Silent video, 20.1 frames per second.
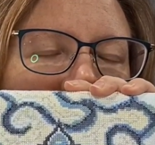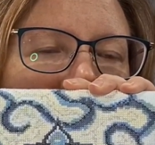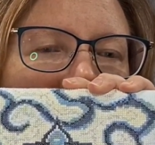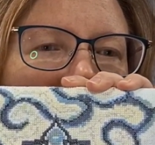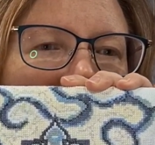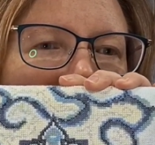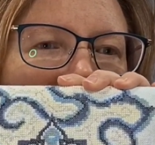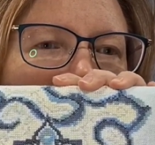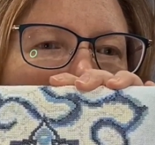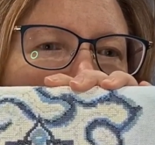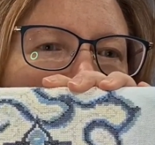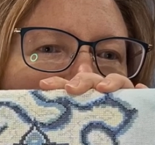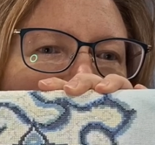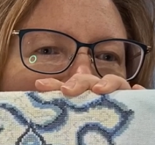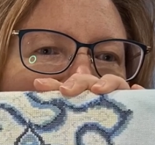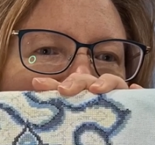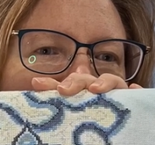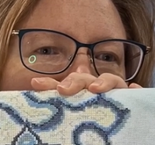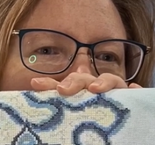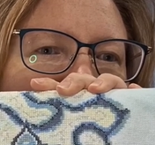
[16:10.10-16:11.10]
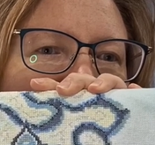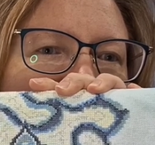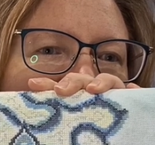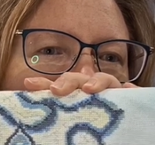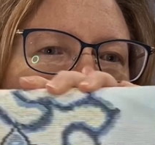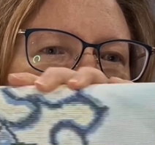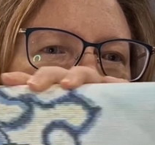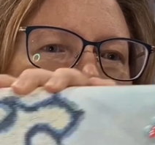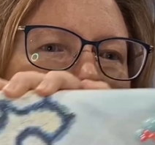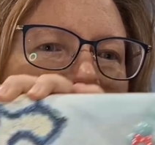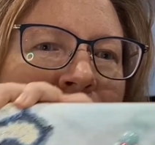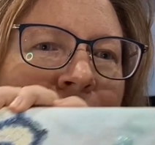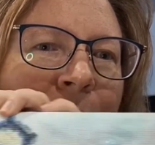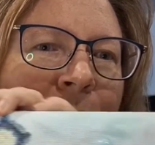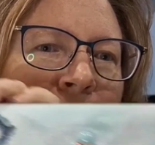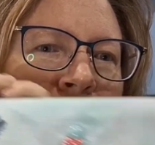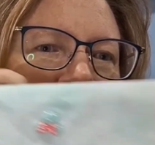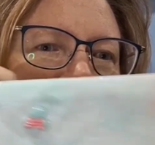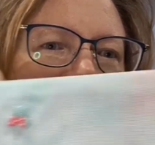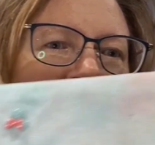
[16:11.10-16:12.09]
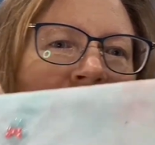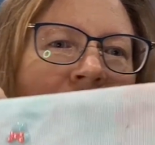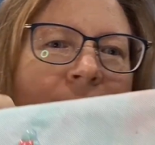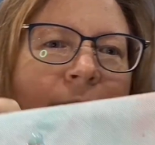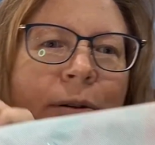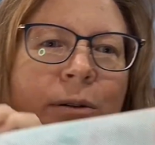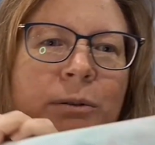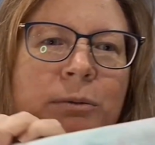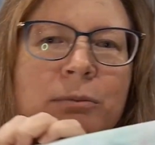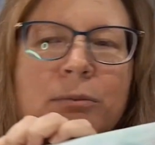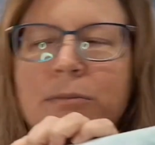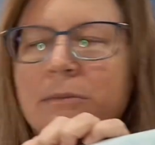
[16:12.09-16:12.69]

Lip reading: I'm looking at buying the